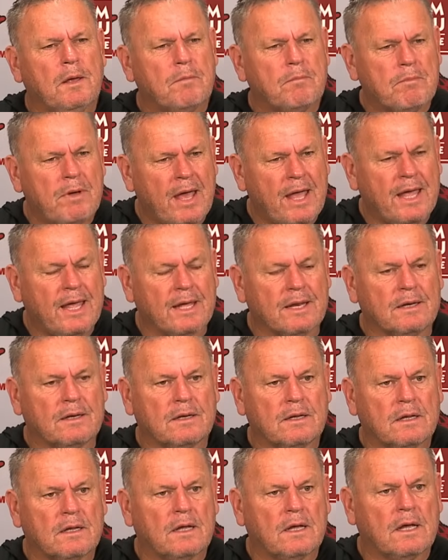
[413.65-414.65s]
Man,
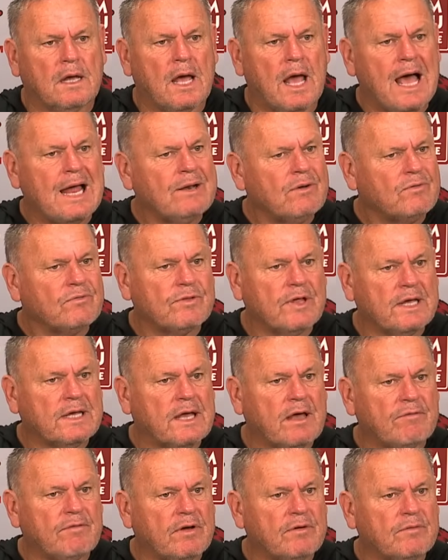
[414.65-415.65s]
I don't think
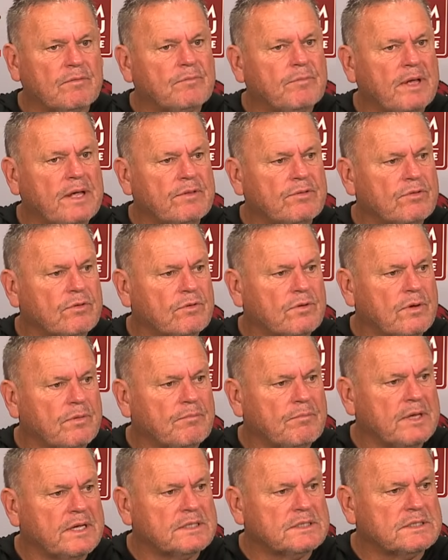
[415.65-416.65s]
I've ever been through a
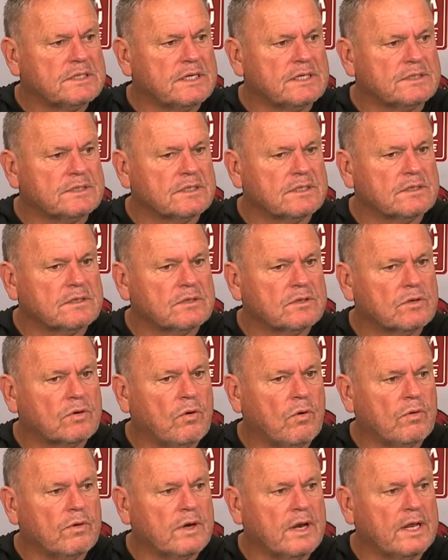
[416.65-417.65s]
mid-season
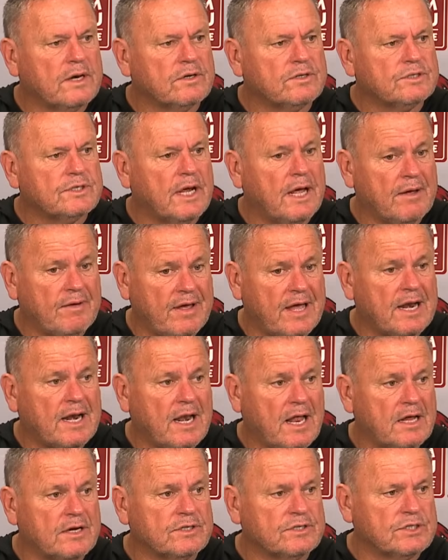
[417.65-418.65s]
coordinator change. I've had a
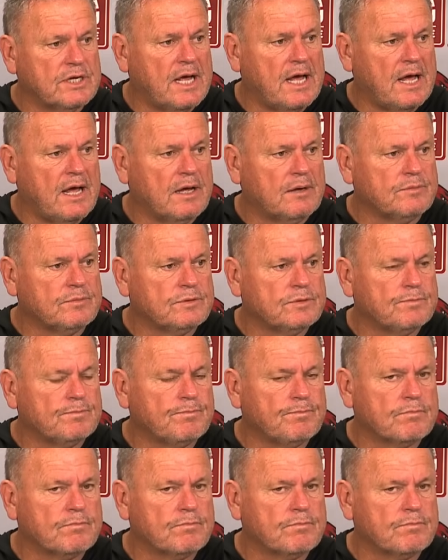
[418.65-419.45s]
lot of jobs.